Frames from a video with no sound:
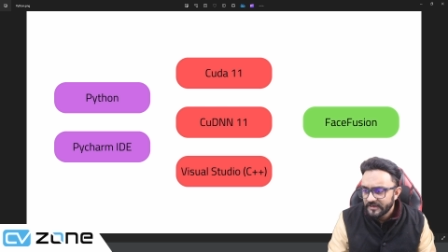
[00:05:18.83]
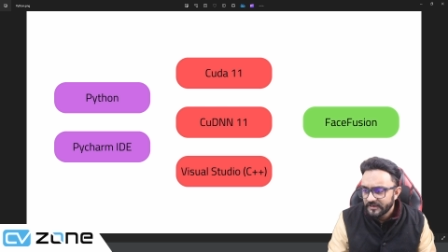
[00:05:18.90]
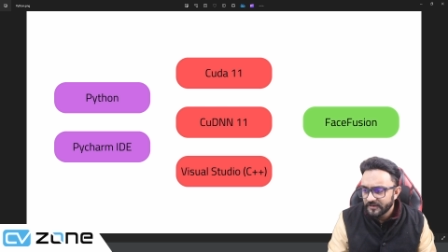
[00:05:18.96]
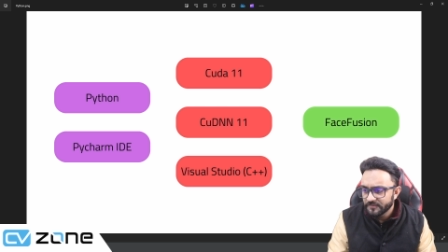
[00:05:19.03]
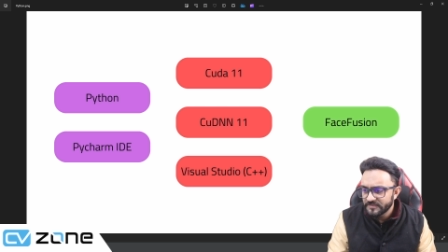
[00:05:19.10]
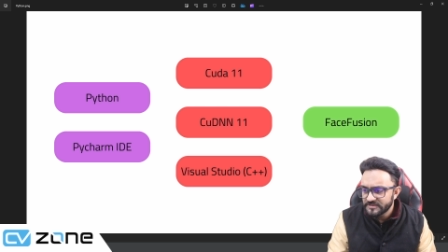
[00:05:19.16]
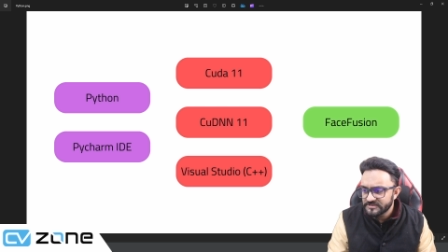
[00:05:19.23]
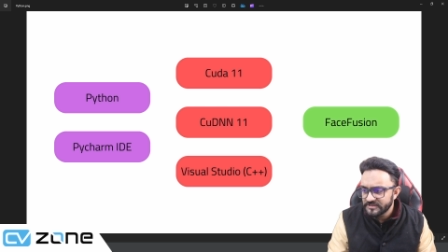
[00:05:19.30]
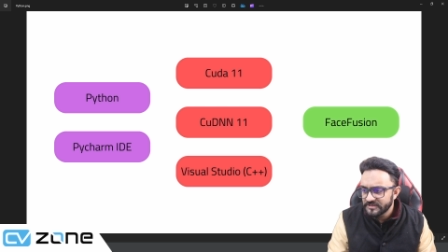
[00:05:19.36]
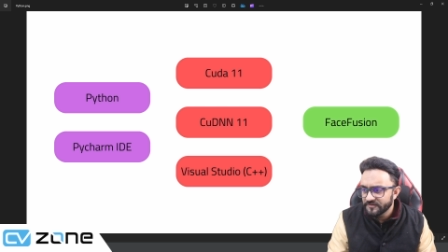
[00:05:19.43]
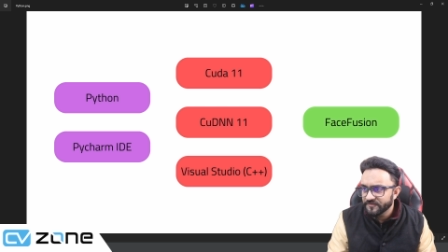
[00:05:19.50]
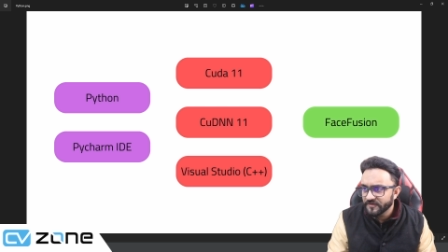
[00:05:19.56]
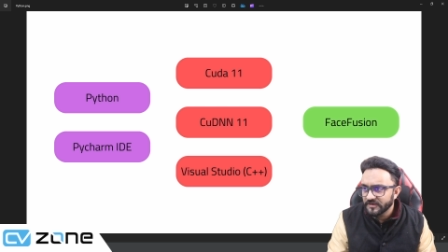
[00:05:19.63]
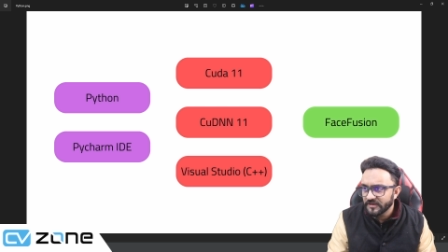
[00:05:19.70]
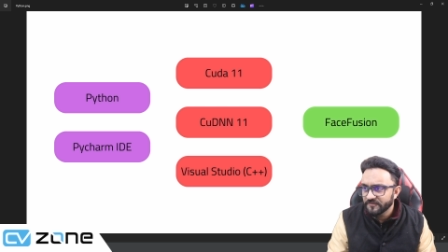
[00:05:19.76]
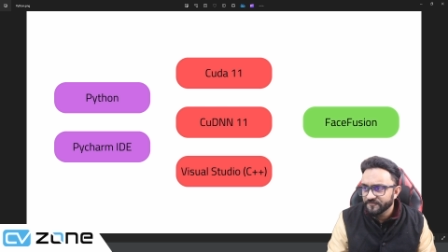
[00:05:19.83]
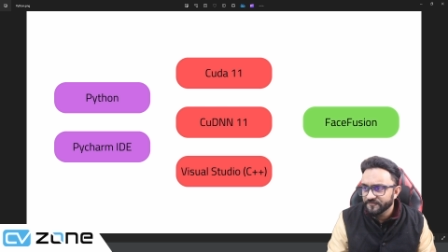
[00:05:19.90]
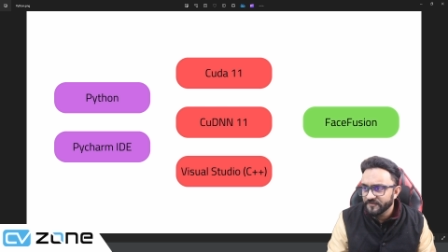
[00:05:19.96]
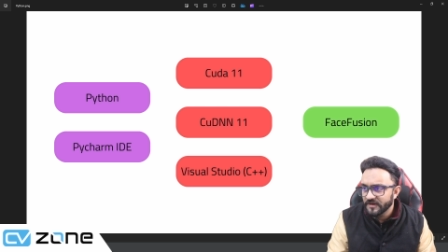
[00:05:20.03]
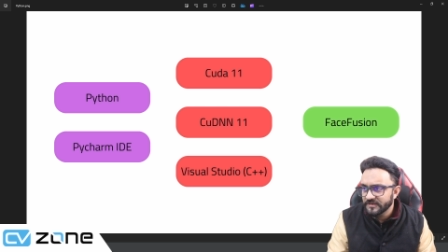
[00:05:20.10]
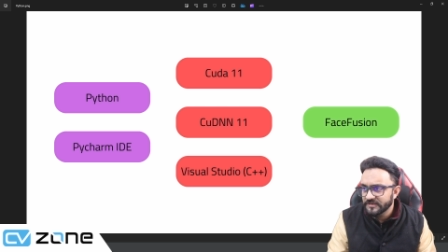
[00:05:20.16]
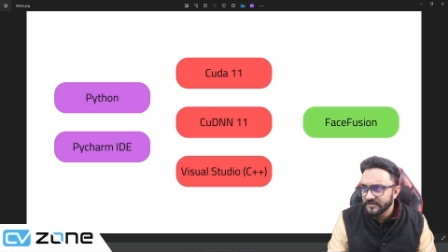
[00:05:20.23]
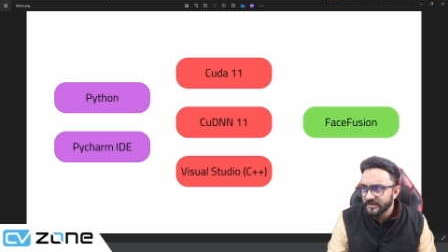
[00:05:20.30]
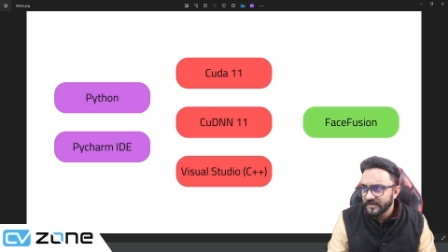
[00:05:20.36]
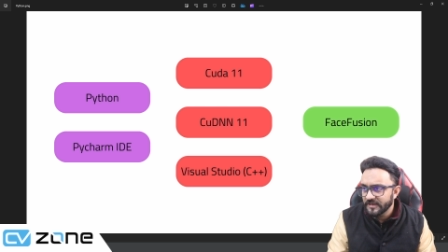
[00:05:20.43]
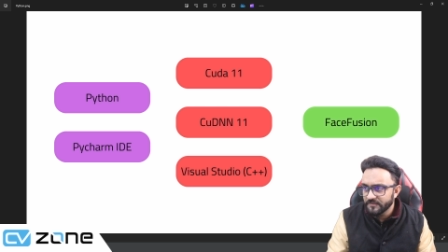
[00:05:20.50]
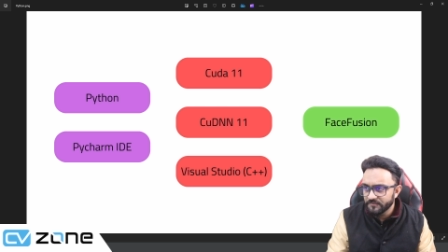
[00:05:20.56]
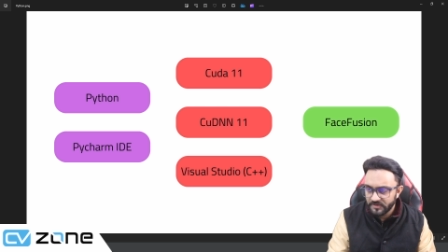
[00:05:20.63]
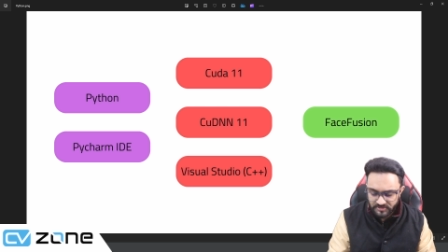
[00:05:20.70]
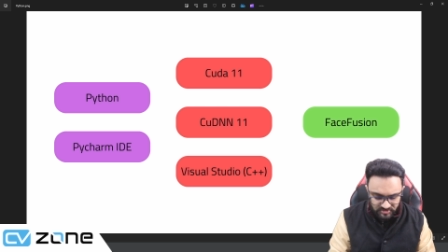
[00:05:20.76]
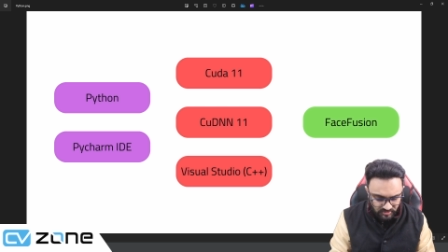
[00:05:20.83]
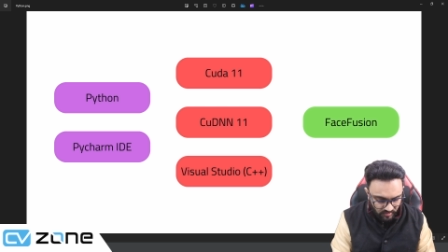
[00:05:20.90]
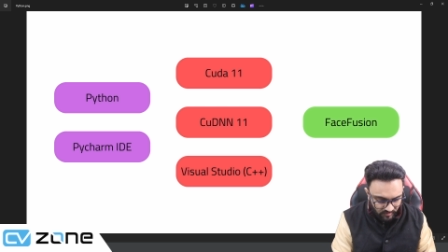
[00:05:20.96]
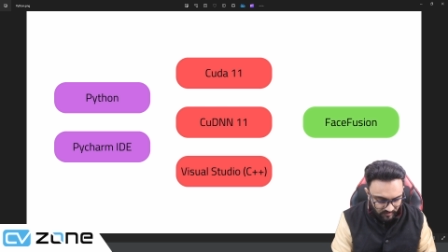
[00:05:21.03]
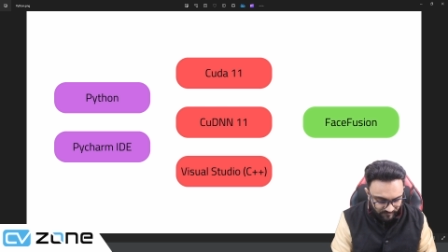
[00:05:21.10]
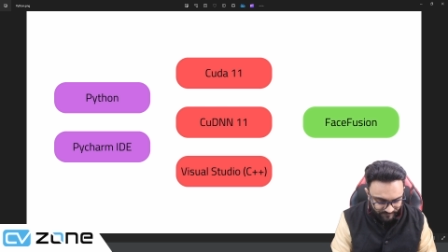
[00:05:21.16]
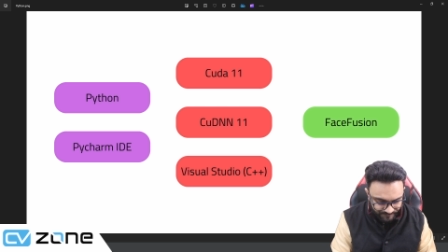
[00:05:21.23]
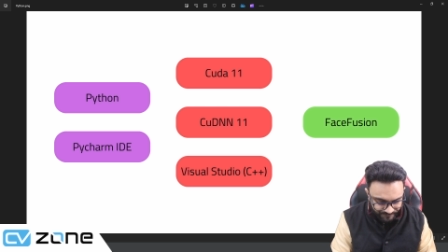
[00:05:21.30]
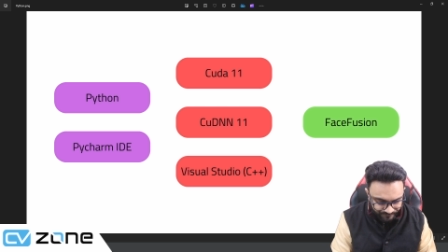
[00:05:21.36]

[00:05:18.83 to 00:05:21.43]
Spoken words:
Let me see if I can find an image of